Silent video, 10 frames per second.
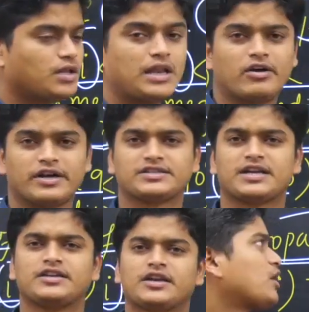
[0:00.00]
Now
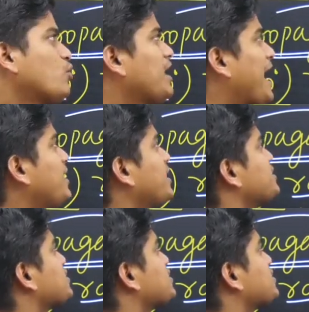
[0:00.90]
understand here, now when light ray is